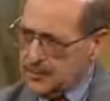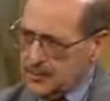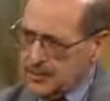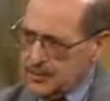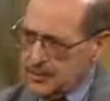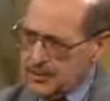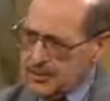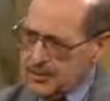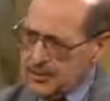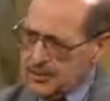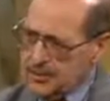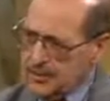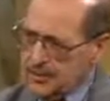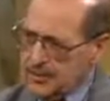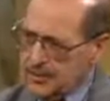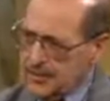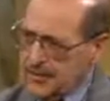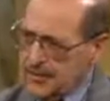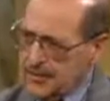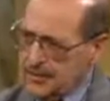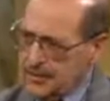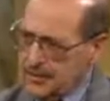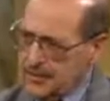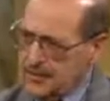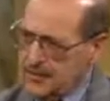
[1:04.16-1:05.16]
projects for the
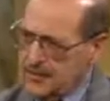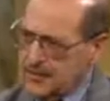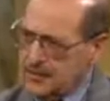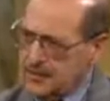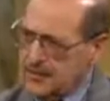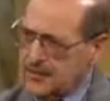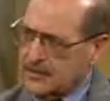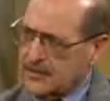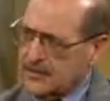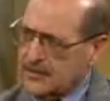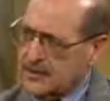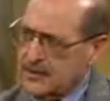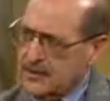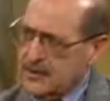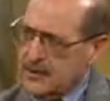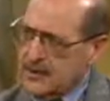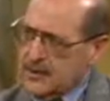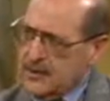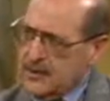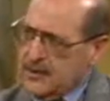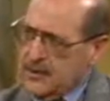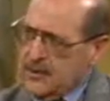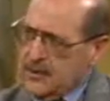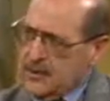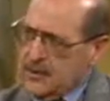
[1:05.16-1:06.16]
federal government,
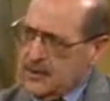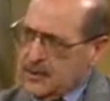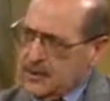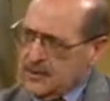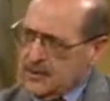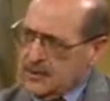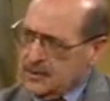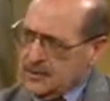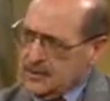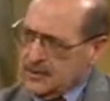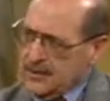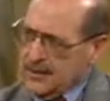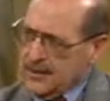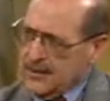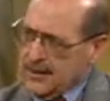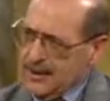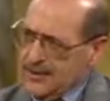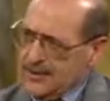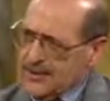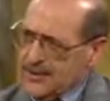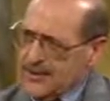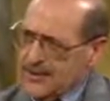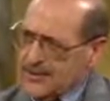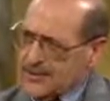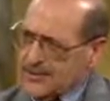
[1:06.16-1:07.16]
where I did over
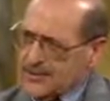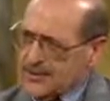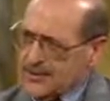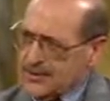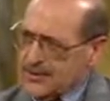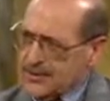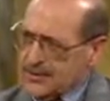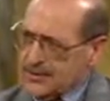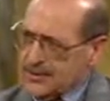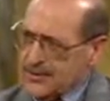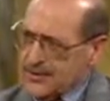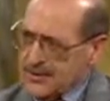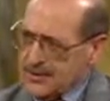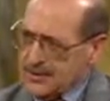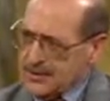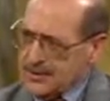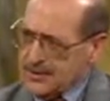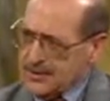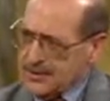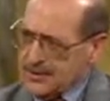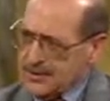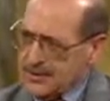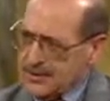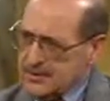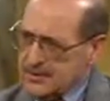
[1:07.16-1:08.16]
20,000
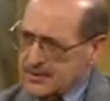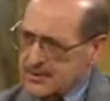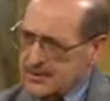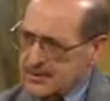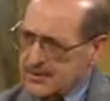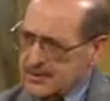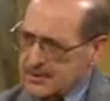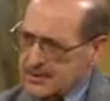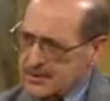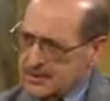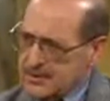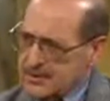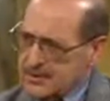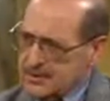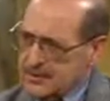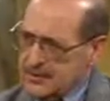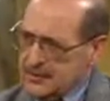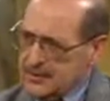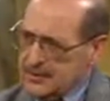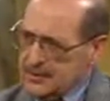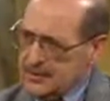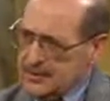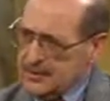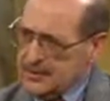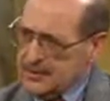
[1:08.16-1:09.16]
autopsies, 10 million
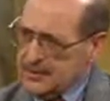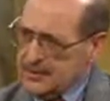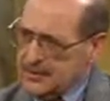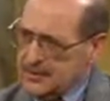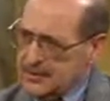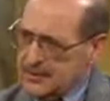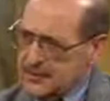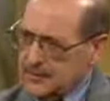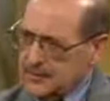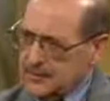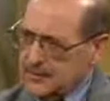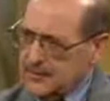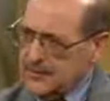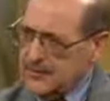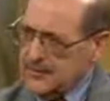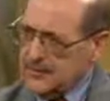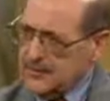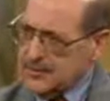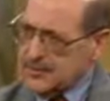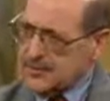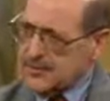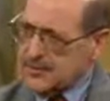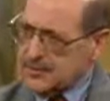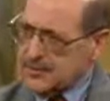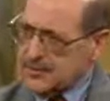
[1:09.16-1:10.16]
chemistries. The book's in
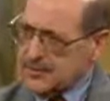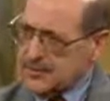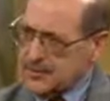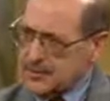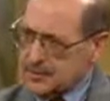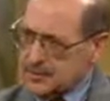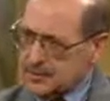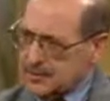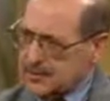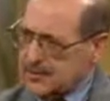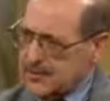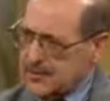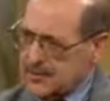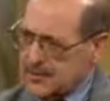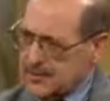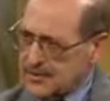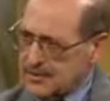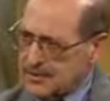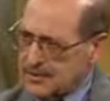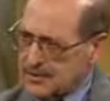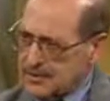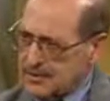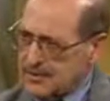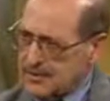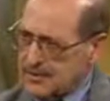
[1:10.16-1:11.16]
the Smithsonian Institute.
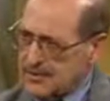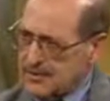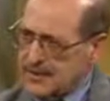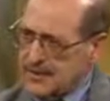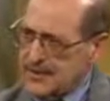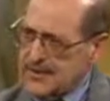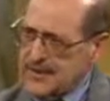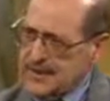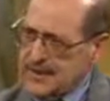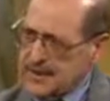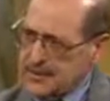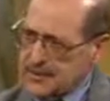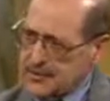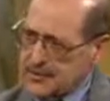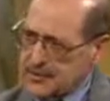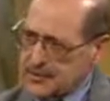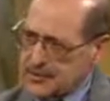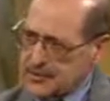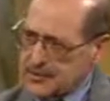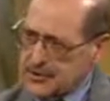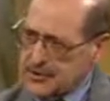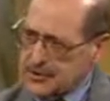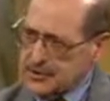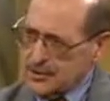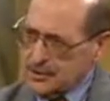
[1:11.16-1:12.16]
Is a national
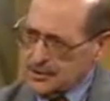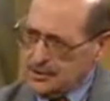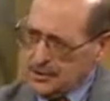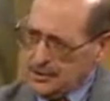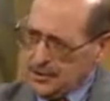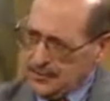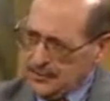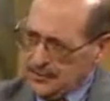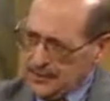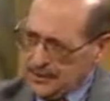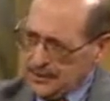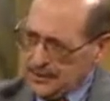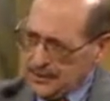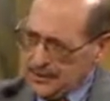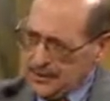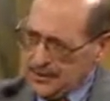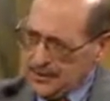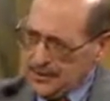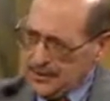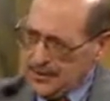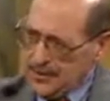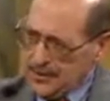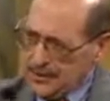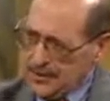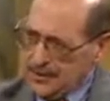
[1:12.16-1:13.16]
treasure,
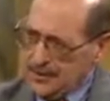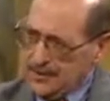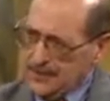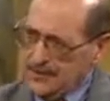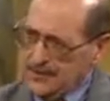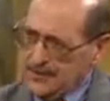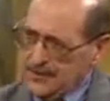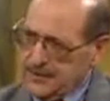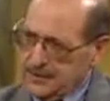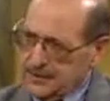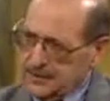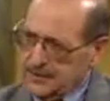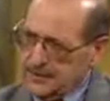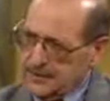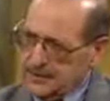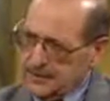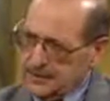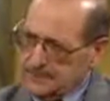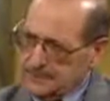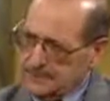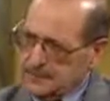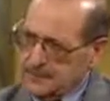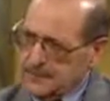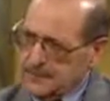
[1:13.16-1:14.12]
1,200-page thick book.